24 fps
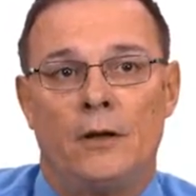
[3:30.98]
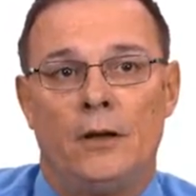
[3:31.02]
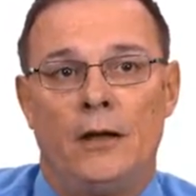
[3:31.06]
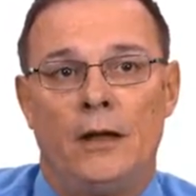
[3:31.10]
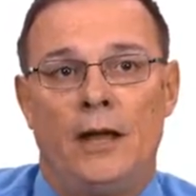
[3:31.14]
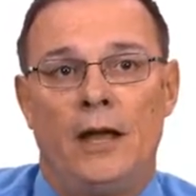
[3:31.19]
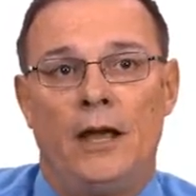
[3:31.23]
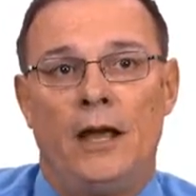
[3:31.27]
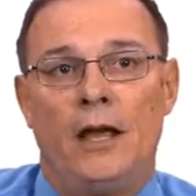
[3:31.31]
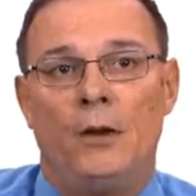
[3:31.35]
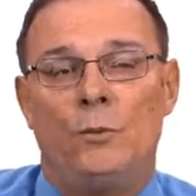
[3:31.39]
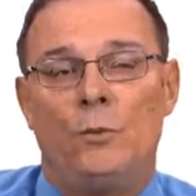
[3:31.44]

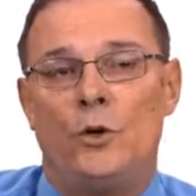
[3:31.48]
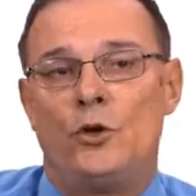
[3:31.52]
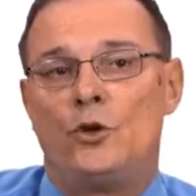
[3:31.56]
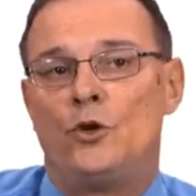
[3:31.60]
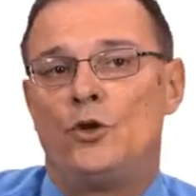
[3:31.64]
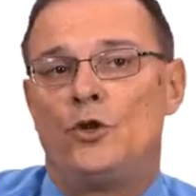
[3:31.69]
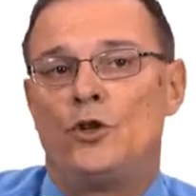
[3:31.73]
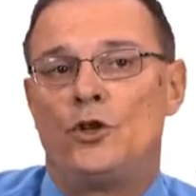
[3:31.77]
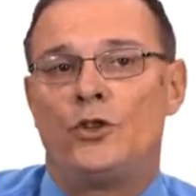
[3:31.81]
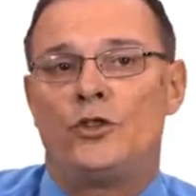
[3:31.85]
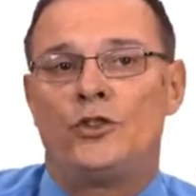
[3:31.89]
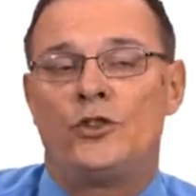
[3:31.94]
And what you
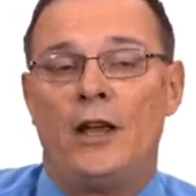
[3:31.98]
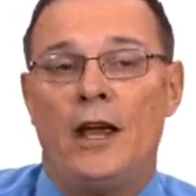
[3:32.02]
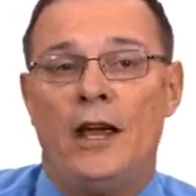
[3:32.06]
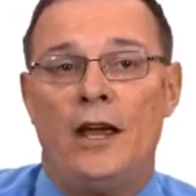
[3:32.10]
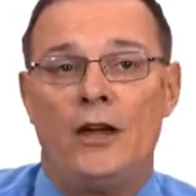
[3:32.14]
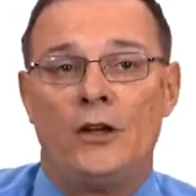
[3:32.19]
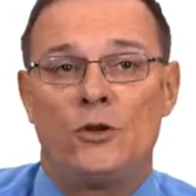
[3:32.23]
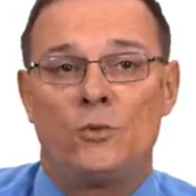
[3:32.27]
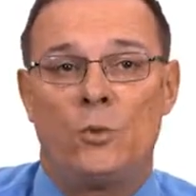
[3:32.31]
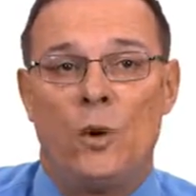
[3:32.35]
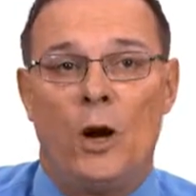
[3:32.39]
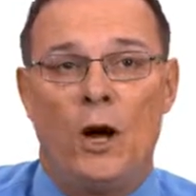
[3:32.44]
should say
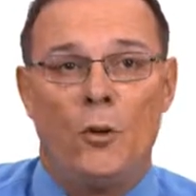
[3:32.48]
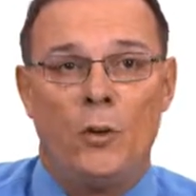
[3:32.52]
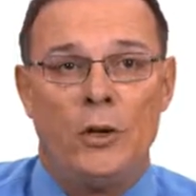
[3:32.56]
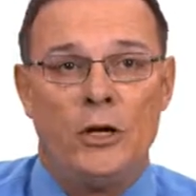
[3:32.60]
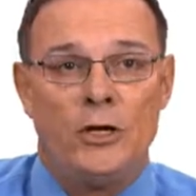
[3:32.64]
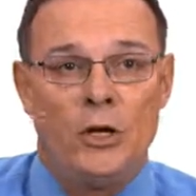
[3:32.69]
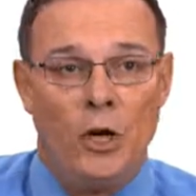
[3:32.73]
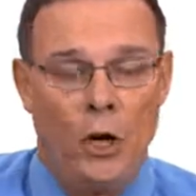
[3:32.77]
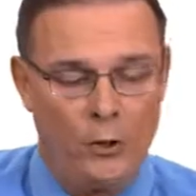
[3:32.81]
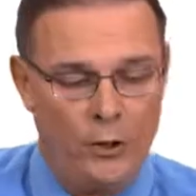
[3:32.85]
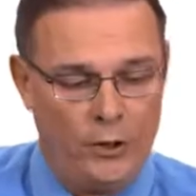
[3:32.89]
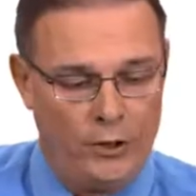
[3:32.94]
is, well, we
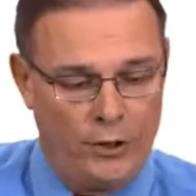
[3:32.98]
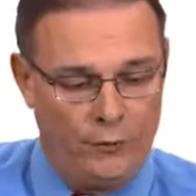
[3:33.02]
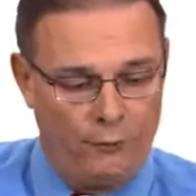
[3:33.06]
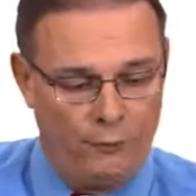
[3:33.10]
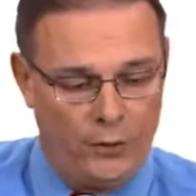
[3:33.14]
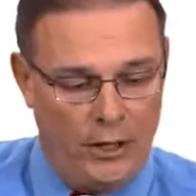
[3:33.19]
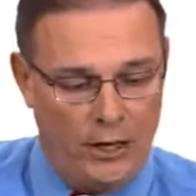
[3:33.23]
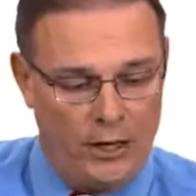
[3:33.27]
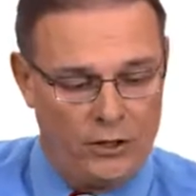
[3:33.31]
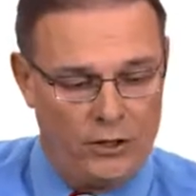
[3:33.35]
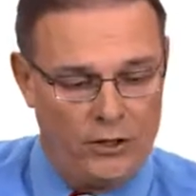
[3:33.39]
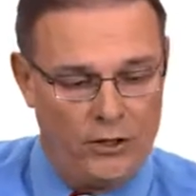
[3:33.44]
know the
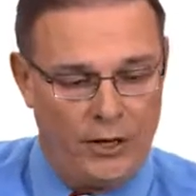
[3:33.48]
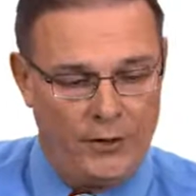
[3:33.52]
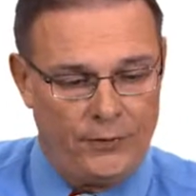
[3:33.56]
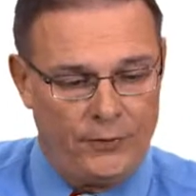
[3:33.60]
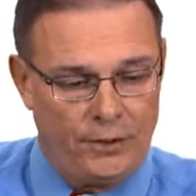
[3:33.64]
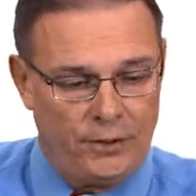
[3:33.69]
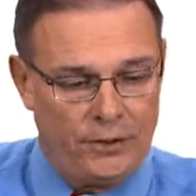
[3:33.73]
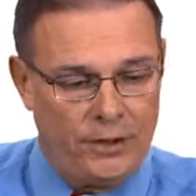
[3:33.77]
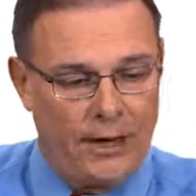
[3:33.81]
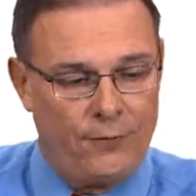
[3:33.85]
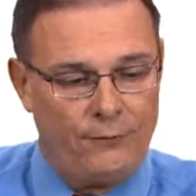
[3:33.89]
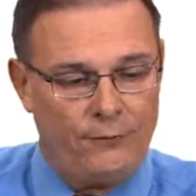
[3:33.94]
deflection at the
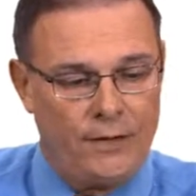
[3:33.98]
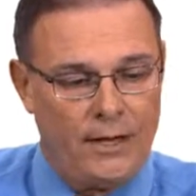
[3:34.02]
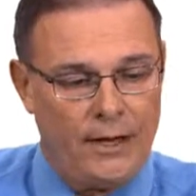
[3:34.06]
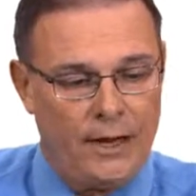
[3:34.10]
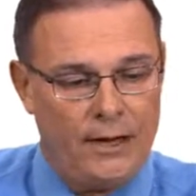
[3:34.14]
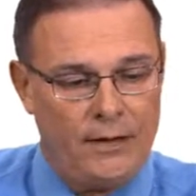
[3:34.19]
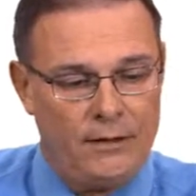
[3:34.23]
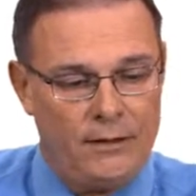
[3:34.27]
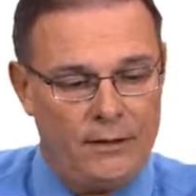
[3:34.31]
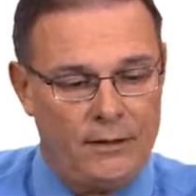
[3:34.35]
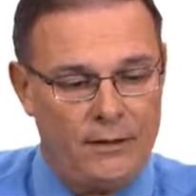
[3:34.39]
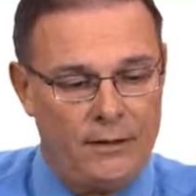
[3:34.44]
left
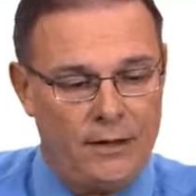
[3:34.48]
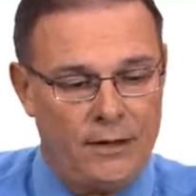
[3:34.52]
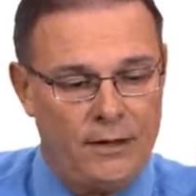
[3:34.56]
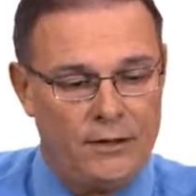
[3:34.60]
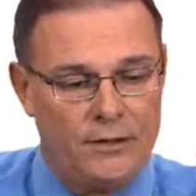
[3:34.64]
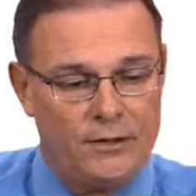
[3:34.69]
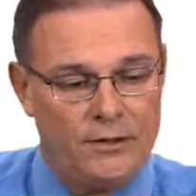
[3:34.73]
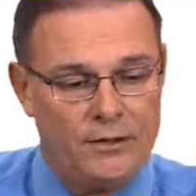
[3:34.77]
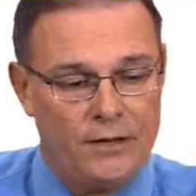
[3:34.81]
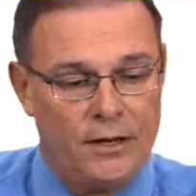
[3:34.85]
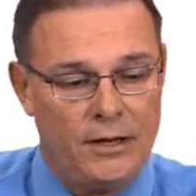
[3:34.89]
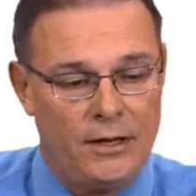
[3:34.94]
hand
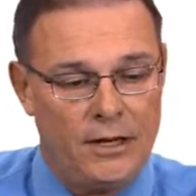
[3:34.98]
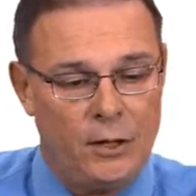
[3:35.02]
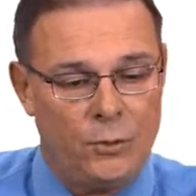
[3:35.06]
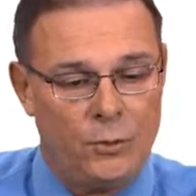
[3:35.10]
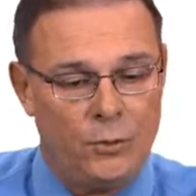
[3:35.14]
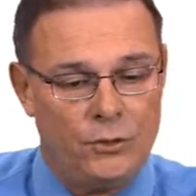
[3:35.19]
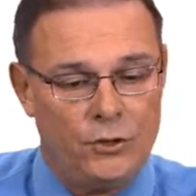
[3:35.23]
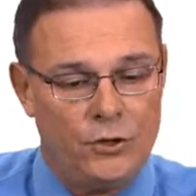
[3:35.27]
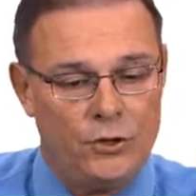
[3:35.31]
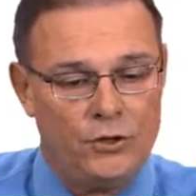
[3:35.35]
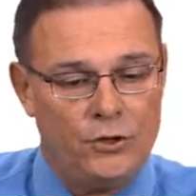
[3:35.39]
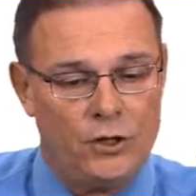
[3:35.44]
is equal
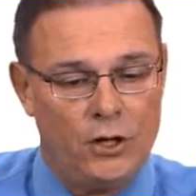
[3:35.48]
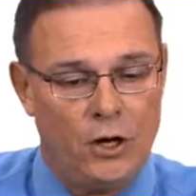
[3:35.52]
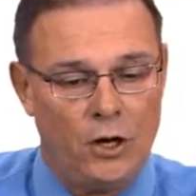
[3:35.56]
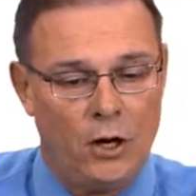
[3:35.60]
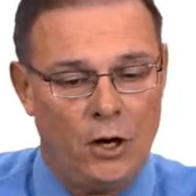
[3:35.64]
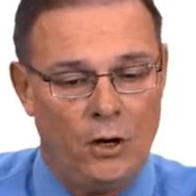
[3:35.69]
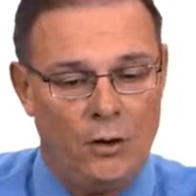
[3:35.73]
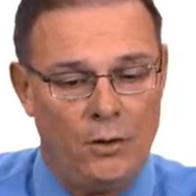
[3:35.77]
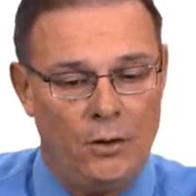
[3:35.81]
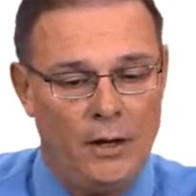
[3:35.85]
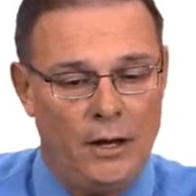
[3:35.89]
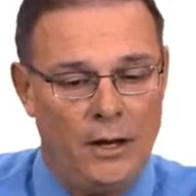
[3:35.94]
to
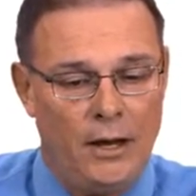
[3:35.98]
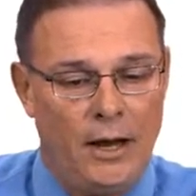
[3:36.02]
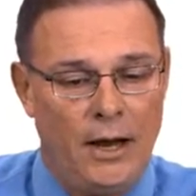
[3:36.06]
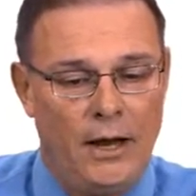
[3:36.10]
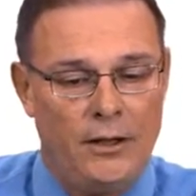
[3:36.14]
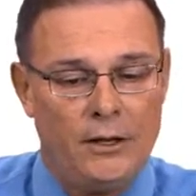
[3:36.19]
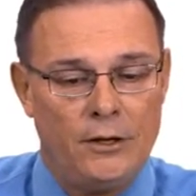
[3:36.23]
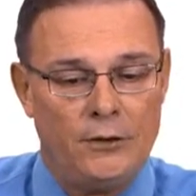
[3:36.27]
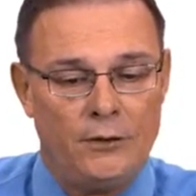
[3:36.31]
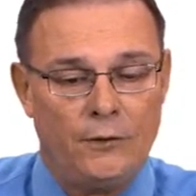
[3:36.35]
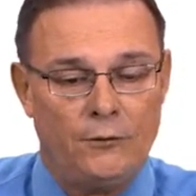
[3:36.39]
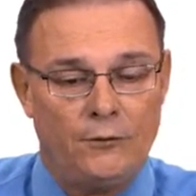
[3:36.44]
0,
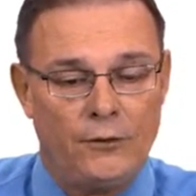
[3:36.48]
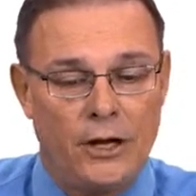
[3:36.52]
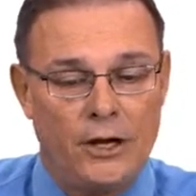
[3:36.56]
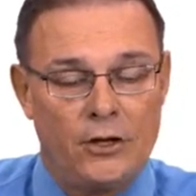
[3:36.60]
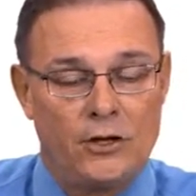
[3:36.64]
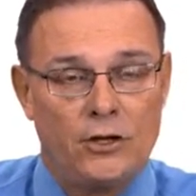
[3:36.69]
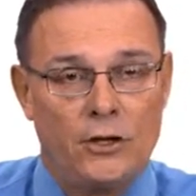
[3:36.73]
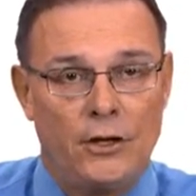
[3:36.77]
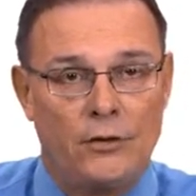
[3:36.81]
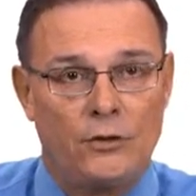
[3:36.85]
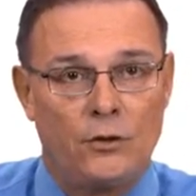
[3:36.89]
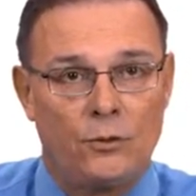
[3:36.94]
and the
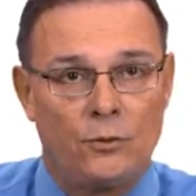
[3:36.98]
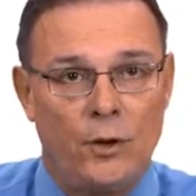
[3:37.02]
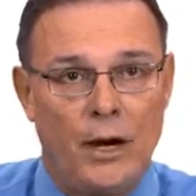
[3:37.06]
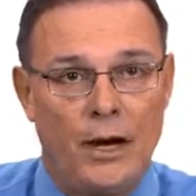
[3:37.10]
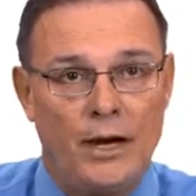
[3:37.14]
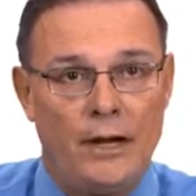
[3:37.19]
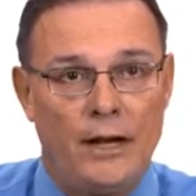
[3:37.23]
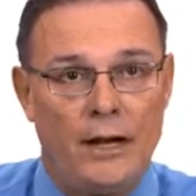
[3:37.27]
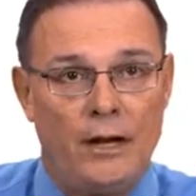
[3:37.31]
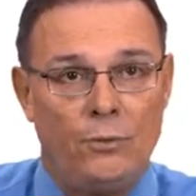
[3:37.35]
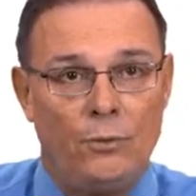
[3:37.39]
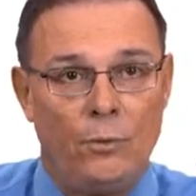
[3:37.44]
deflection at the right
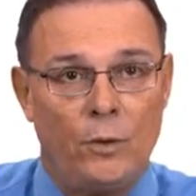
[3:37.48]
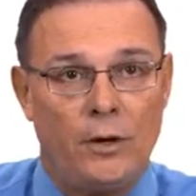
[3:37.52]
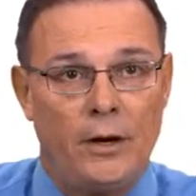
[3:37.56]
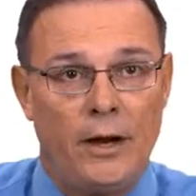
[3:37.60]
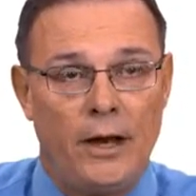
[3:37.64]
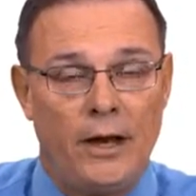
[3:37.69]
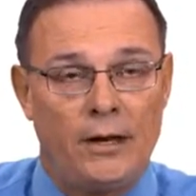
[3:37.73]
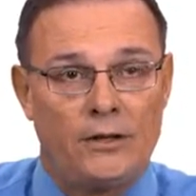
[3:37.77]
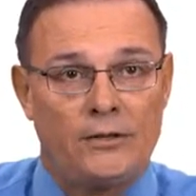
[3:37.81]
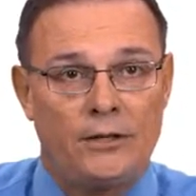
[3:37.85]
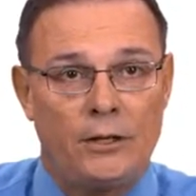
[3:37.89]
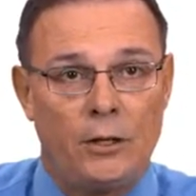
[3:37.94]
hand, where
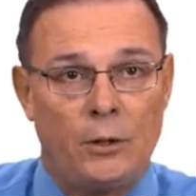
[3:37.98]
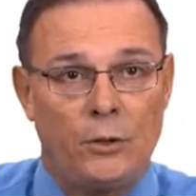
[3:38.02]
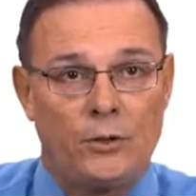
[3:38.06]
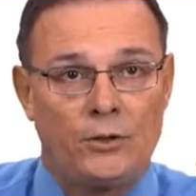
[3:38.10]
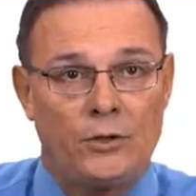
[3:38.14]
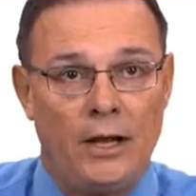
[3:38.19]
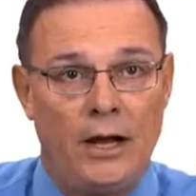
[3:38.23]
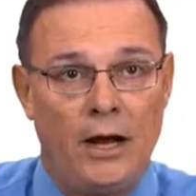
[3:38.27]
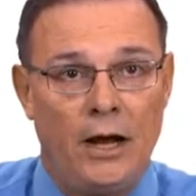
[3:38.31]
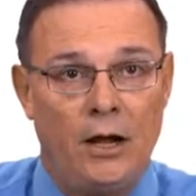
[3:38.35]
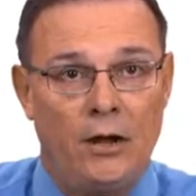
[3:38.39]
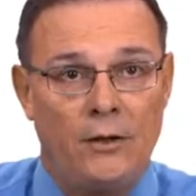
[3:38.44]
x equals
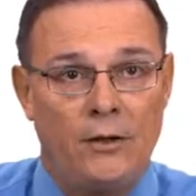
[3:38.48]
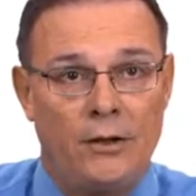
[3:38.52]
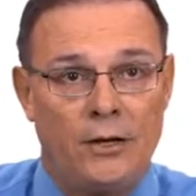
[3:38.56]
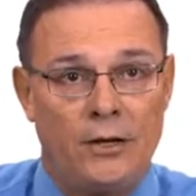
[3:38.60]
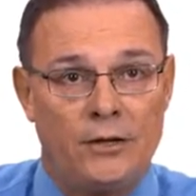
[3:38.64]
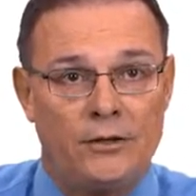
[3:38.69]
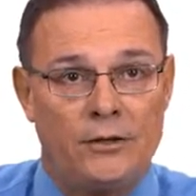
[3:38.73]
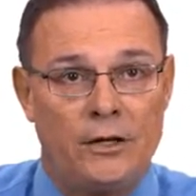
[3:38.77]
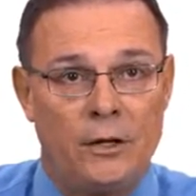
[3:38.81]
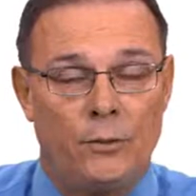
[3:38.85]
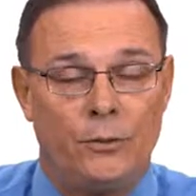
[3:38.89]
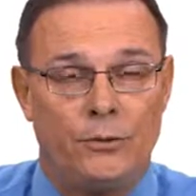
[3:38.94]
L,
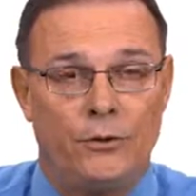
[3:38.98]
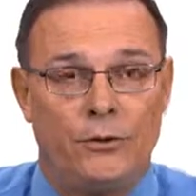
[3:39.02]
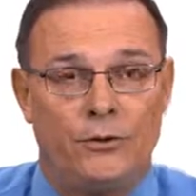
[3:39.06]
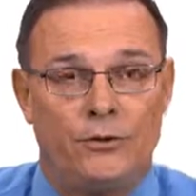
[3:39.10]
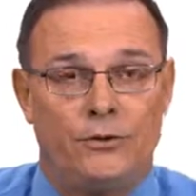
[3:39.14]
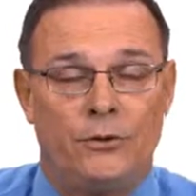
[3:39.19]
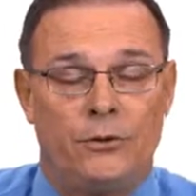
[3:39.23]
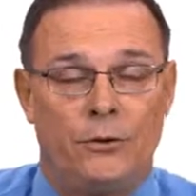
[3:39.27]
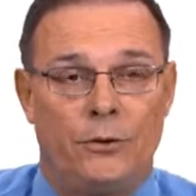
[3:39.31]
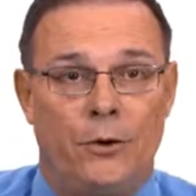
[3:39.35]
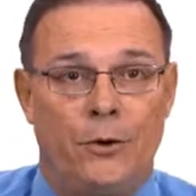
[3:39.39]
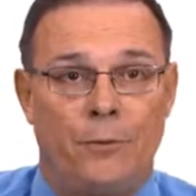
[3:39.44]
is equal to
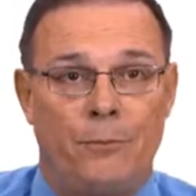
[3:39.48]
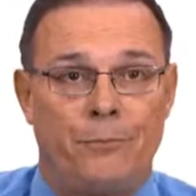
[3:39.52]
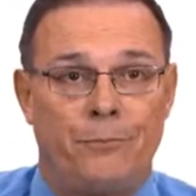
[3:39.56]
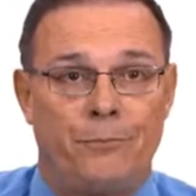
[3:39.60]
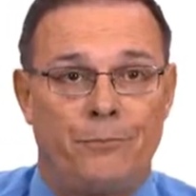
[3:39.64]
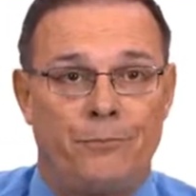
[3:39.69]
0.